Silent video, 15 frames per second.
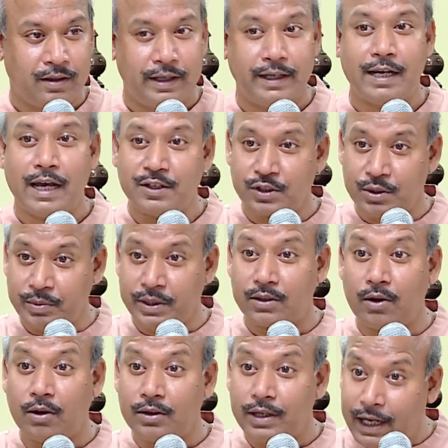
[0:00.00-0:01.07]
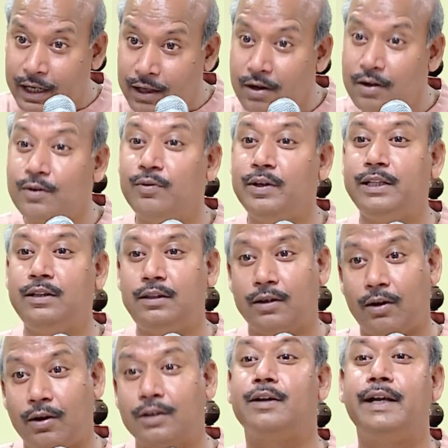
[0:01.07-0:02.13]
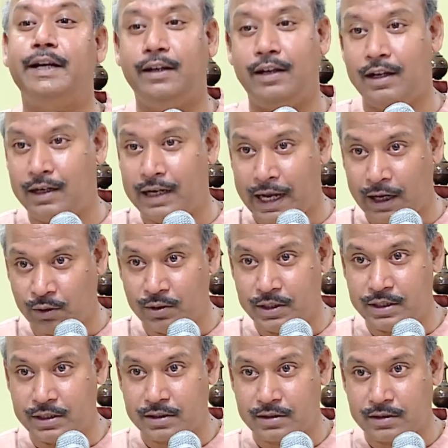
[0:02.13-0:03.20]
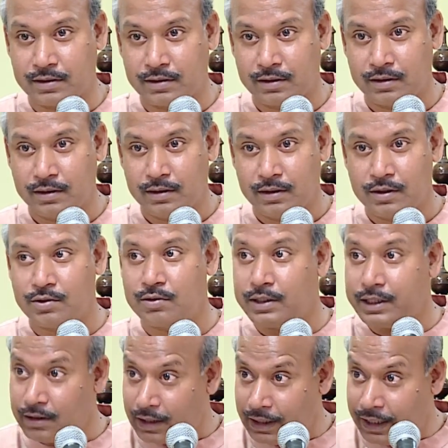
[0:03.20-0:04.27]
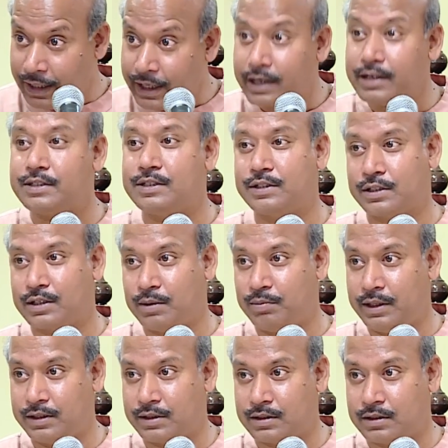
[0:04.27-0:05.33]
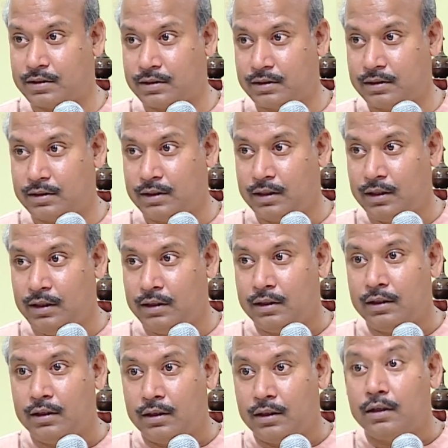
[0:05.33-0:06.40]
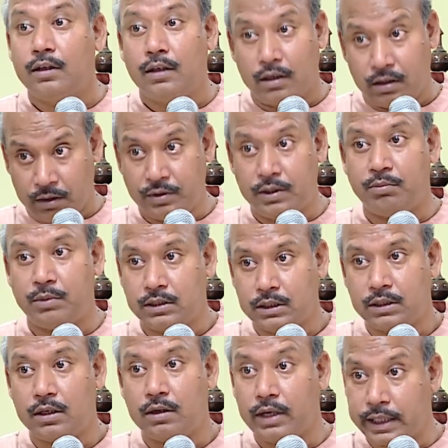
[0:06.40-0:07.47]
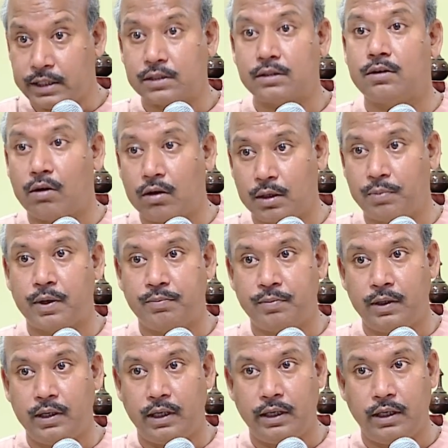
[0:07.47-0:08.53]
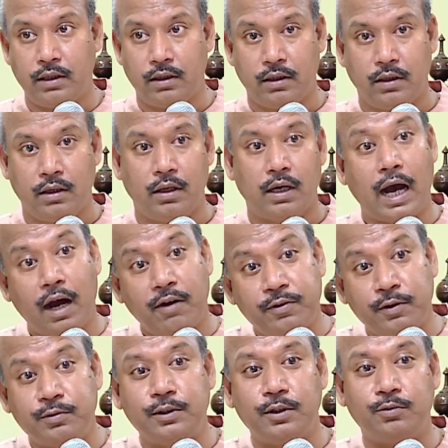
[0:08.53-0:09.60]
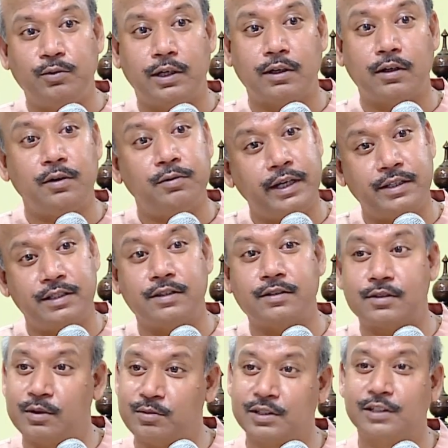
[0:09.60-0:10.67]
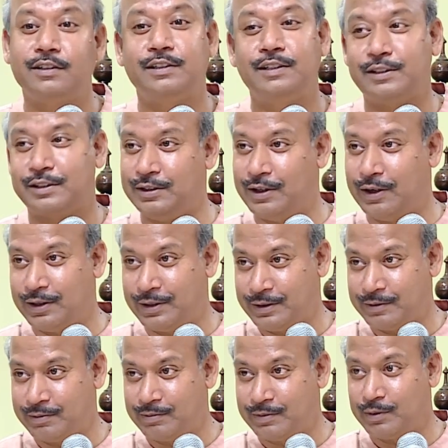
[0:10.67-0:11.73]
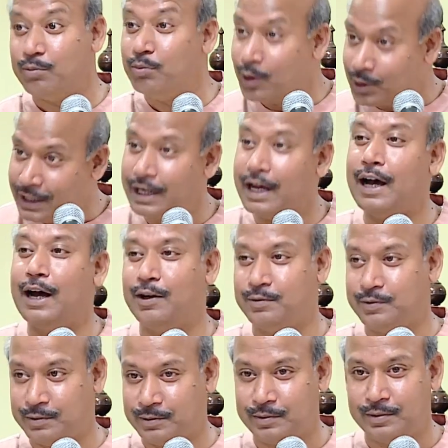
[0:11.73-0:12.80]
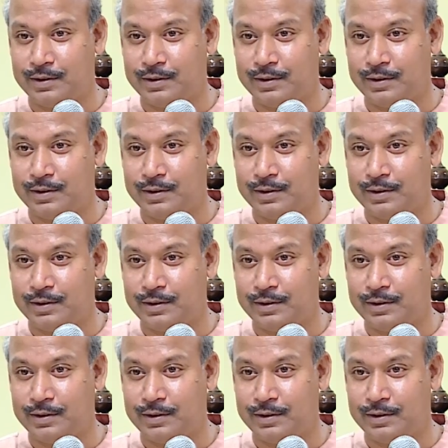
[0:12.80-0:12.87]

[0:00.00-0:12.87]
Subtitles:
It has to be taught along with other Indian languages. So then the link is established. If the mother tongue is taught properly, half of the work of teaching Sanskrit is done, more than half.